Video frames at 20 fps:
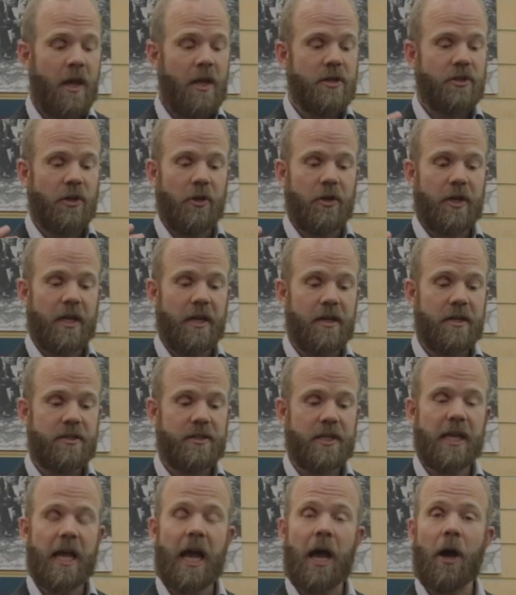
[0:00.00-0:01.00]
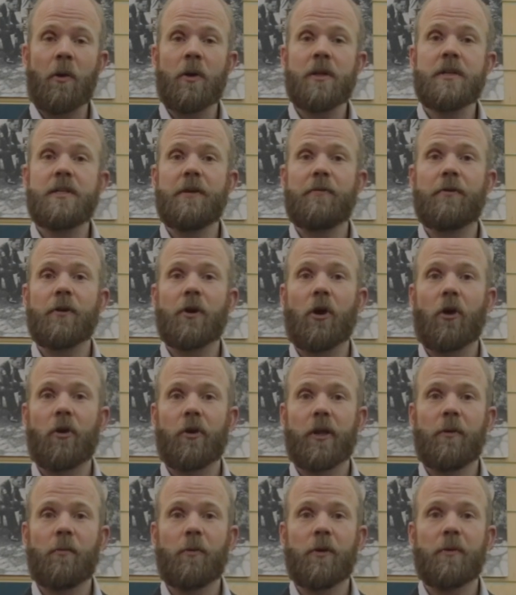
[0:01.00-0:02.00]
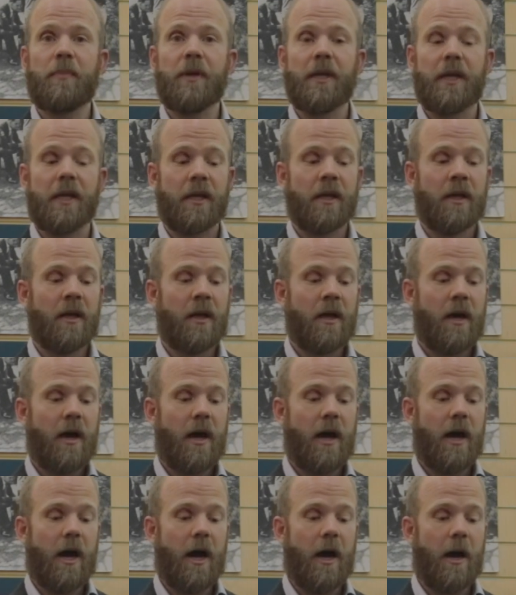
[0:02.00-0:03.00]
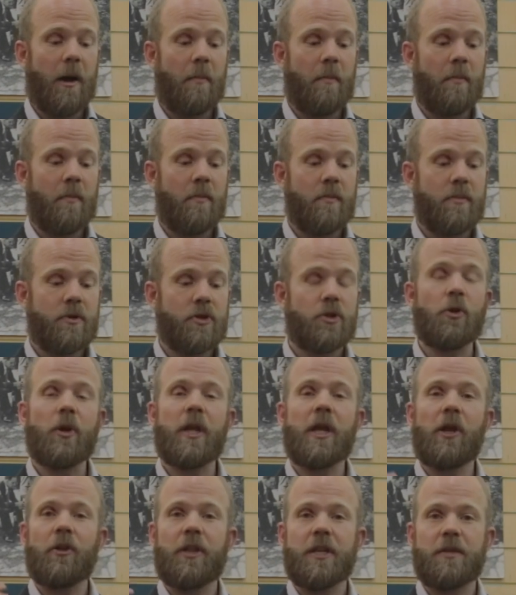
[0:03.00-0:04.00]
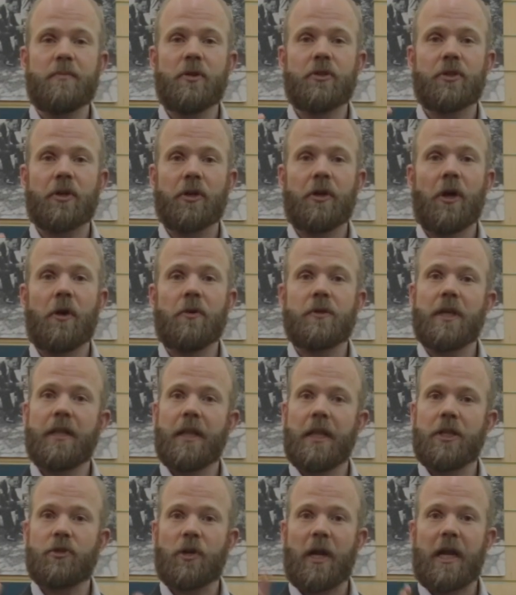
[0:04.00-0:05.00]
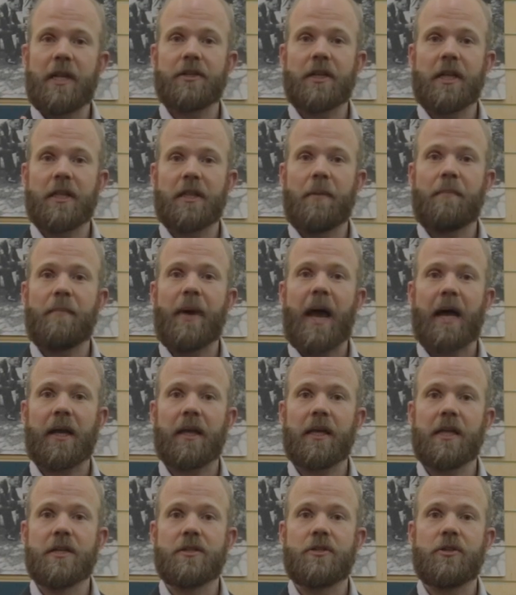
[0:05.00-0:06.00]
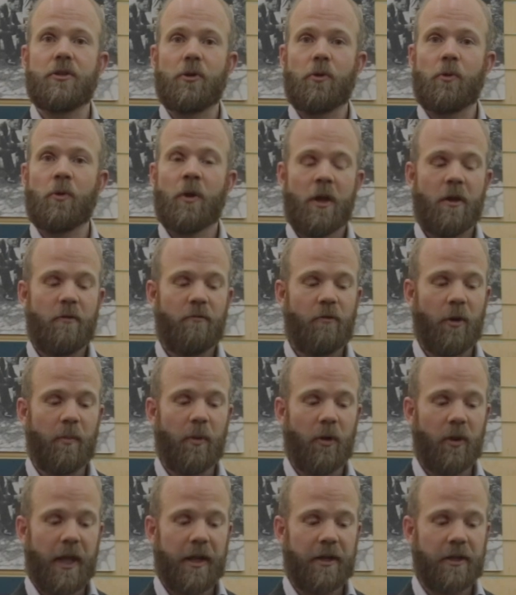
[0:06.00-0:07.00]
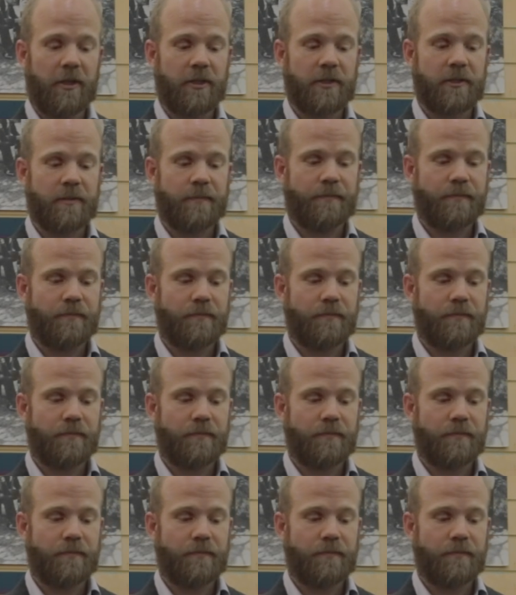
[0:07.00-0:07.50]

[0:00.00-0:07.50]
So you can see how difficult it would be to hear these musical notes and then translate them back into verbal letters.